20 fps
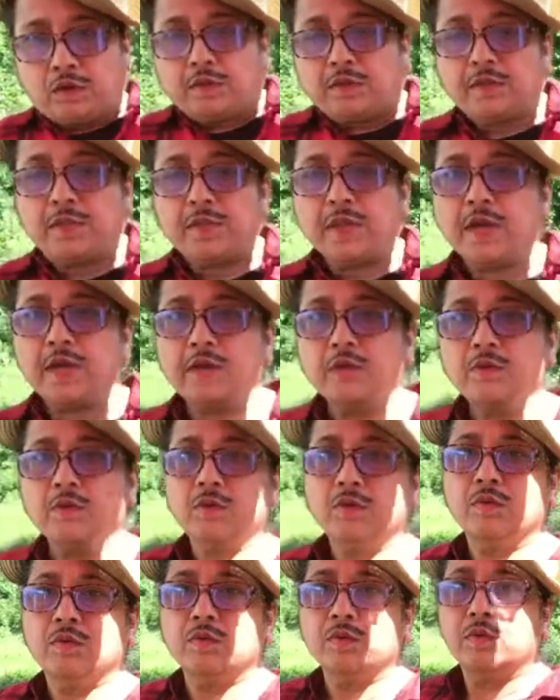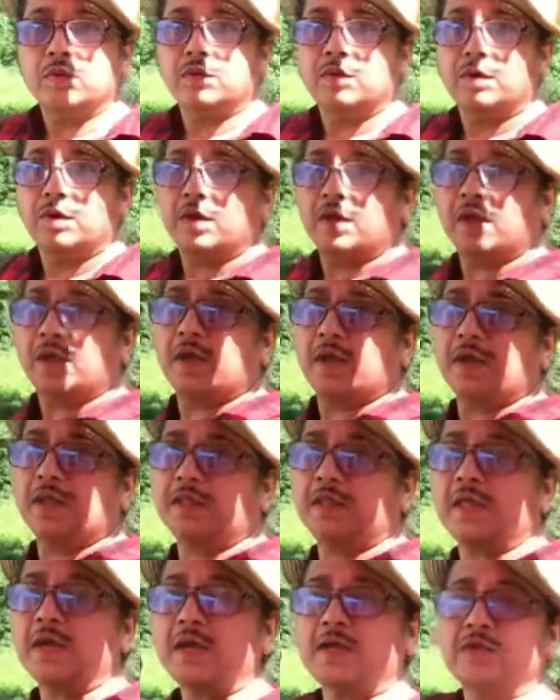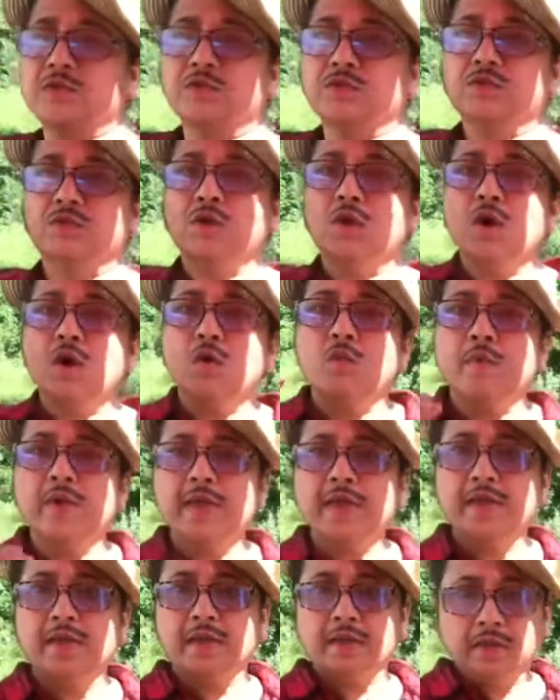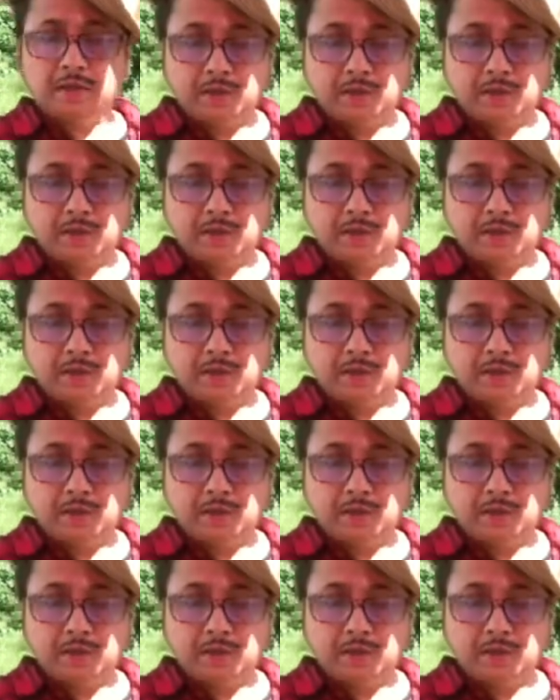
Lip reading: There you go. And there is no way